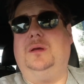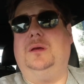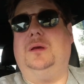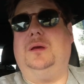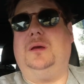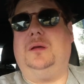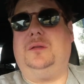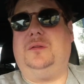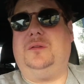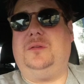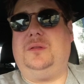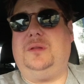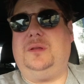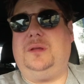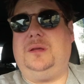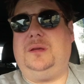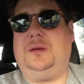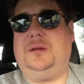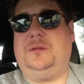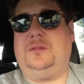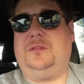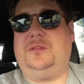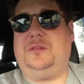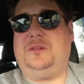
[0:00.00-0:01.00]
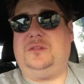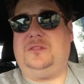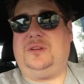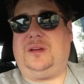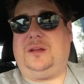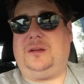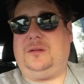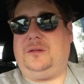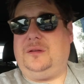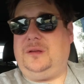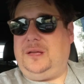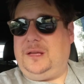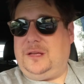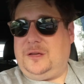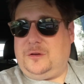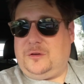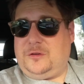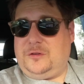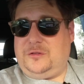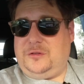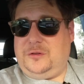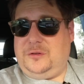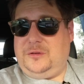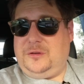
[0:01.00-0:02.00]
to the channel. It
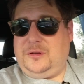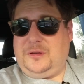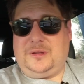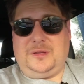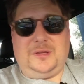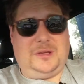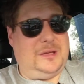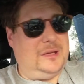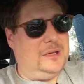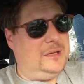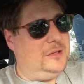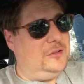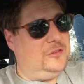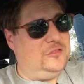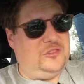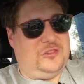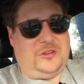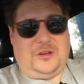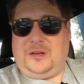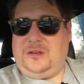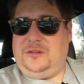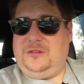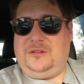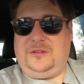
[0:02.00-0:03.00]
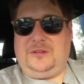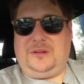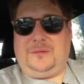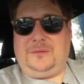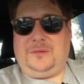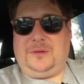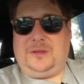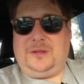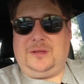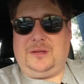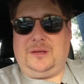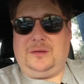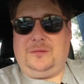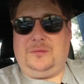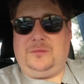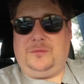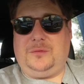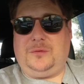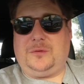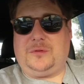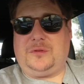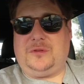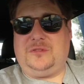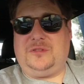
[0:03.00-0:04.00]
costs you nothing. It changes everything
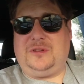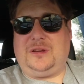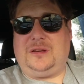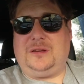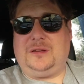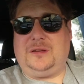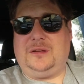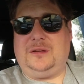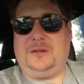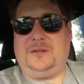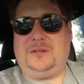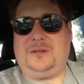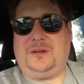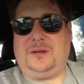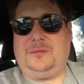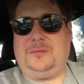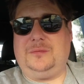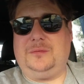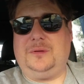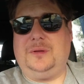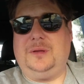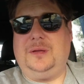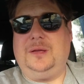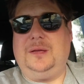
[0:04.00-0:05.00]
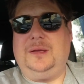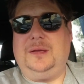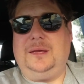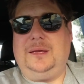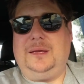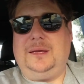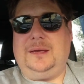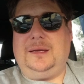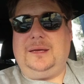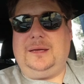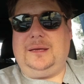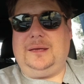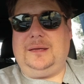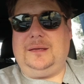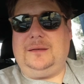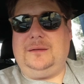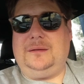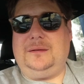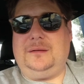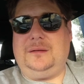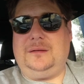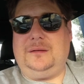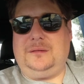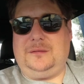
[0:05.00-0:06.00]
for the channel itself,
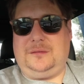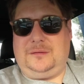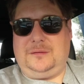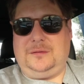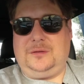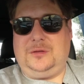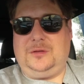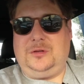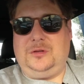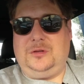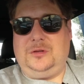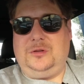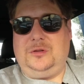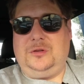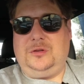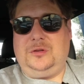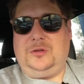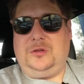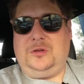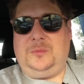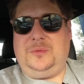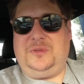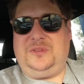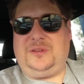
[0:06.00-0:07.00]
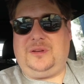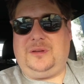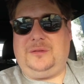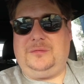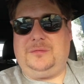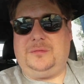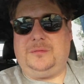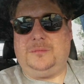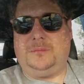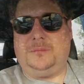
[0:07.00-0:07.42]
and you be safe.